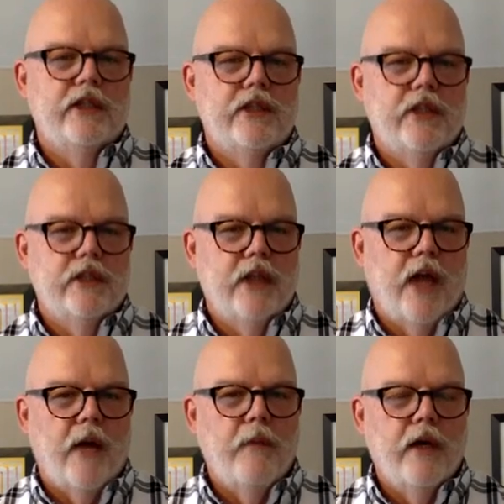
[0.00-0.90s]
does
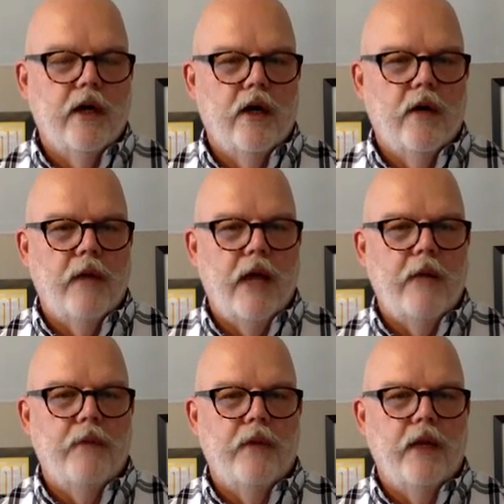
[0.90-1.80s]
not become a
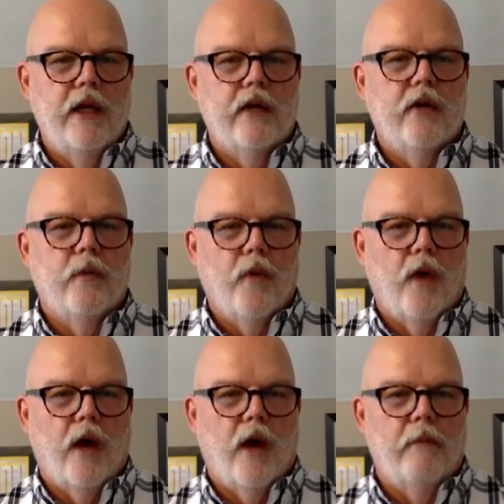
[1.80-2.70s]
political
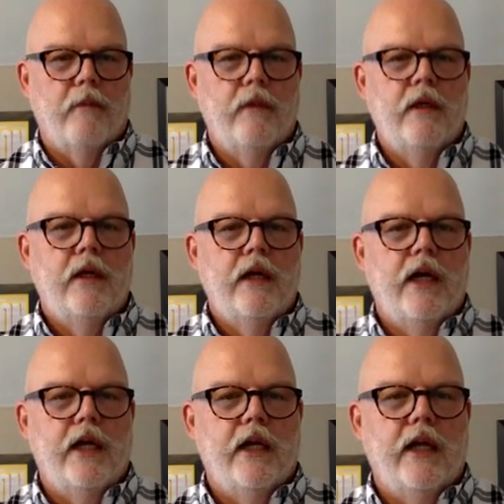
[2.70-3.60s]
problem,
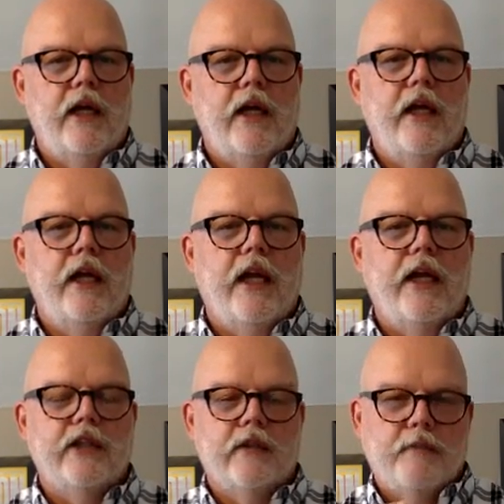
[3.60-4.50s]
and in
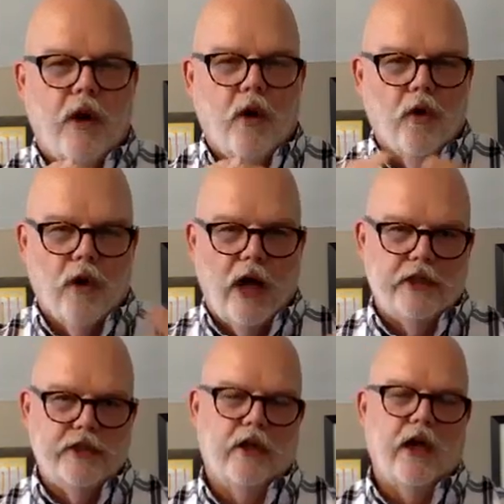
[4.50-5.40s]
essence
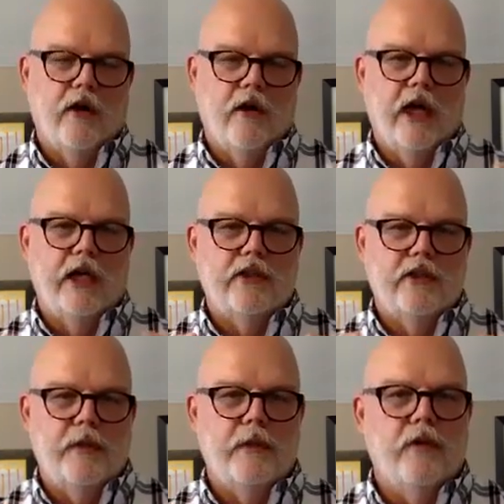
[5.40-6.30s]
polarize your congregation, you
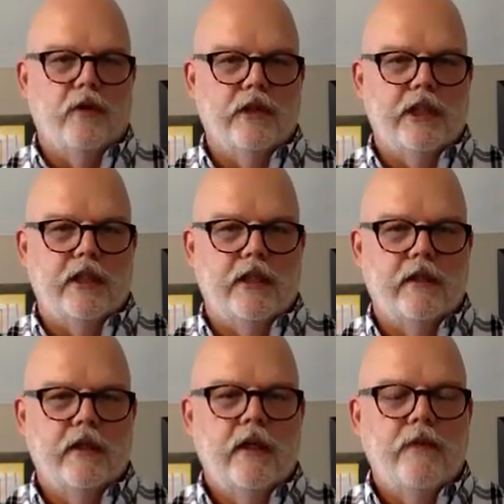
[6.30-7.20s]
people who are attending,
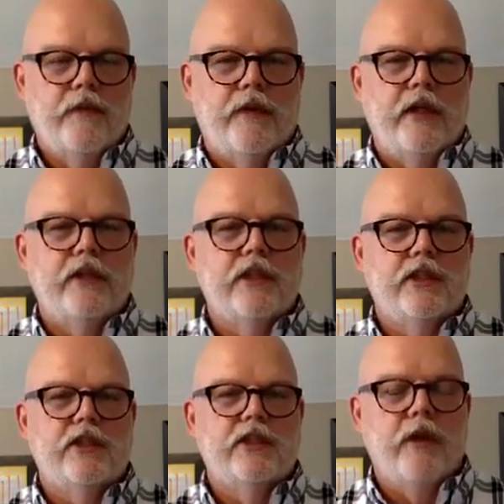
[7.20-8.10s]
that This is
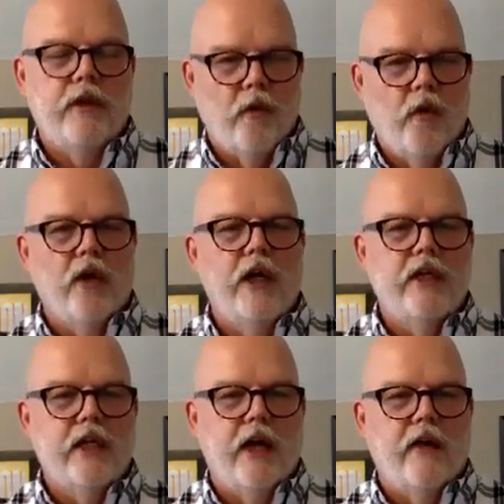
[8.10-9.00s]
something that we're in
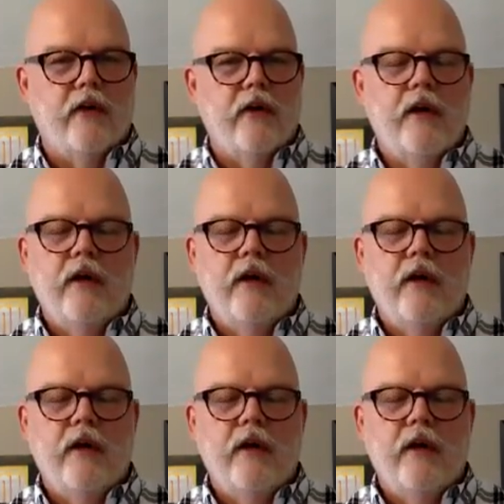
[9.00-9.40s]
together.